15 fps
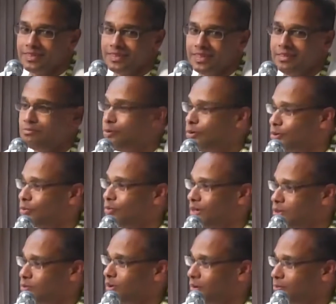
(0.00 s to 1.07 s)
In both
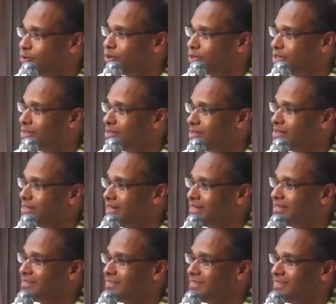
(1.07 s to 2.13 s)
ways we are butchers, isn't
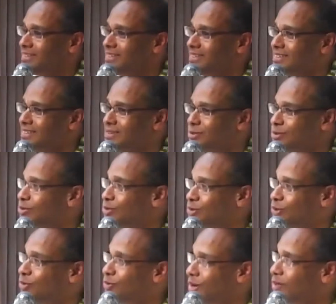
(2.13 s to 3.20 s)
it? Those who
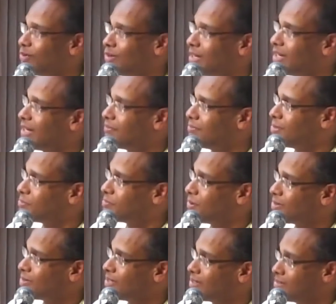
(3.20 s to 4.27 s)
don't want to take up this
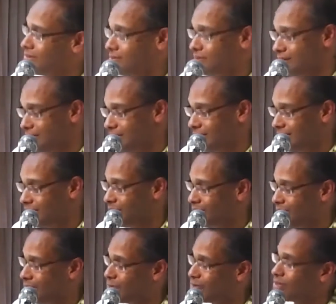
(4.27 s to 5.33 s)
process, they will
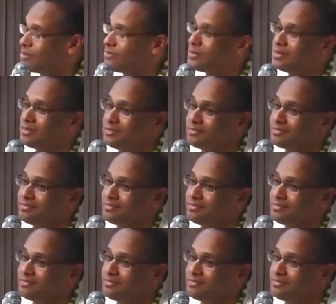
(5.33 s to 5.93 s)
have to suffer.